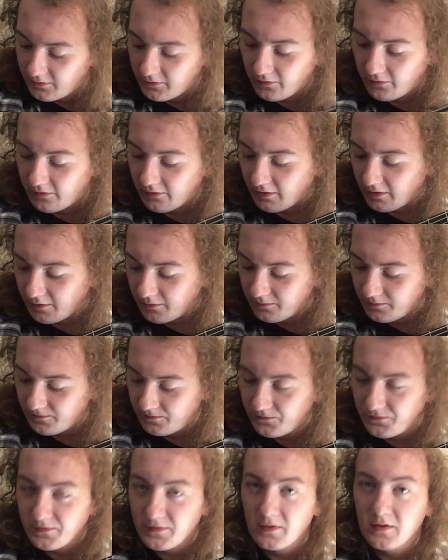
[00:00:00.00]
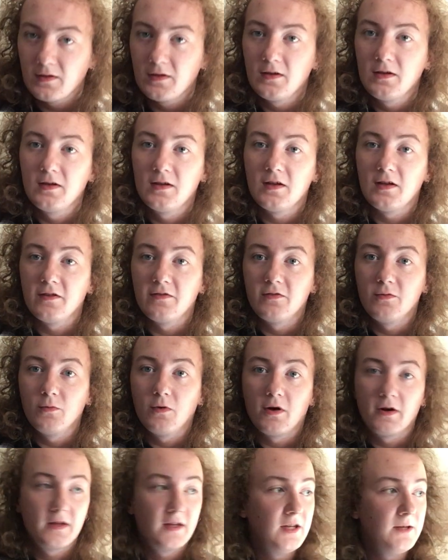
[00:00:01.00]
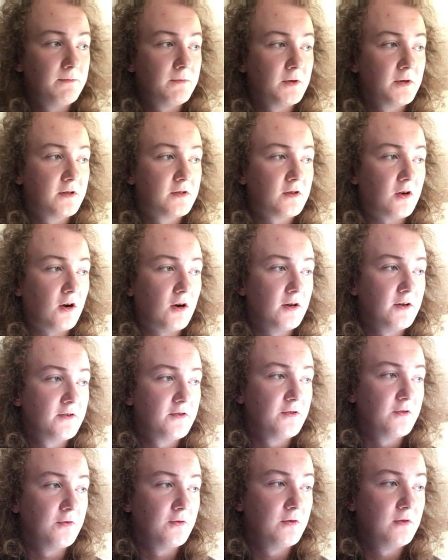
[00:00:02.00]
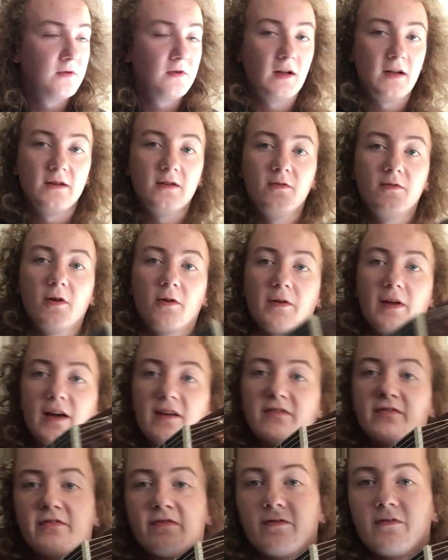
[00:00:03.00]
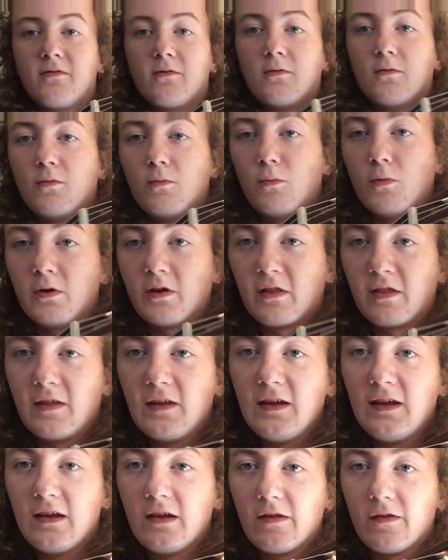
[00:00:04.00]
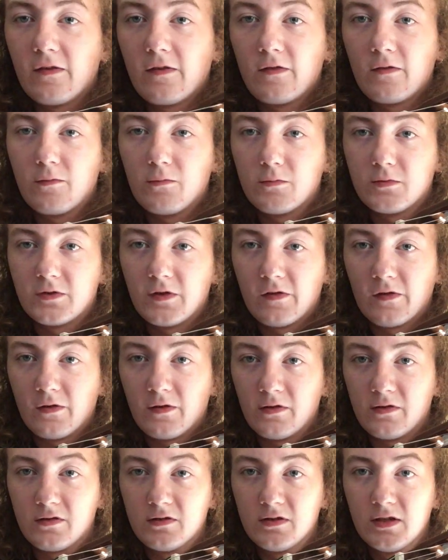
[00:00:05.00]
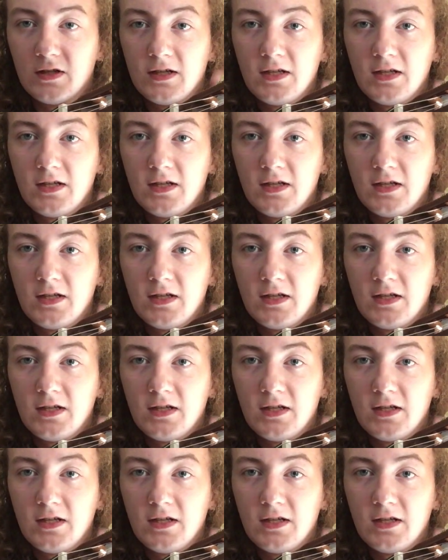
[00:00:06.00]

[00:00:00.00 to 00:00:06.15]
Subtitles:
So, if you want to keep your guitar in tune, and you don't have one of these, which is a little